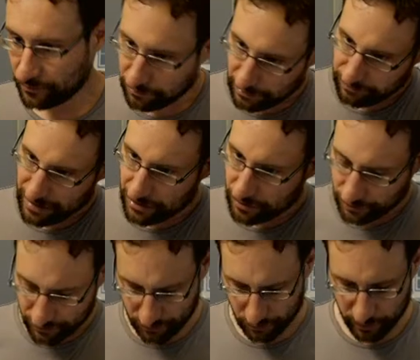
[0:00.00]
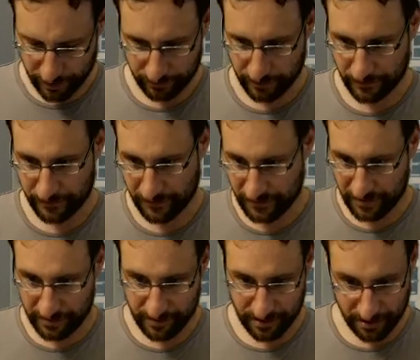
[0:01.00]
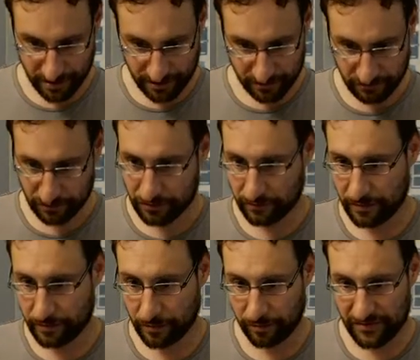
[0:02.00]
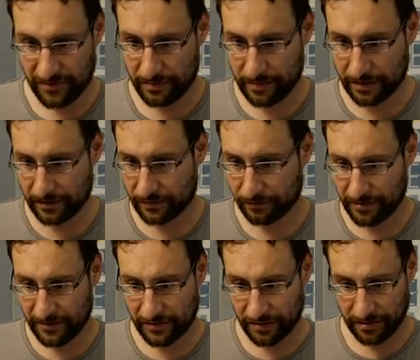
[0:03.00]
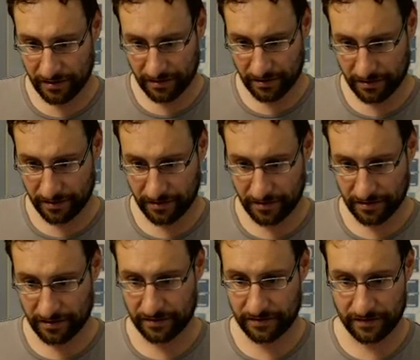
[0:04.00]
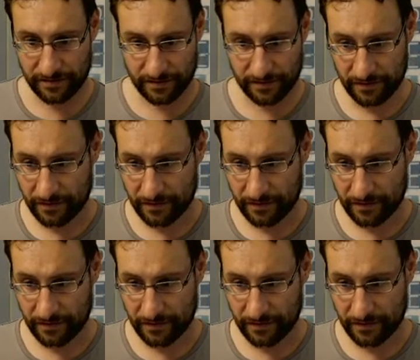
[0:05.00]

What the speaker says: What we could do, where do we have CMake? What do we, probably CMake is freestanding, I guess.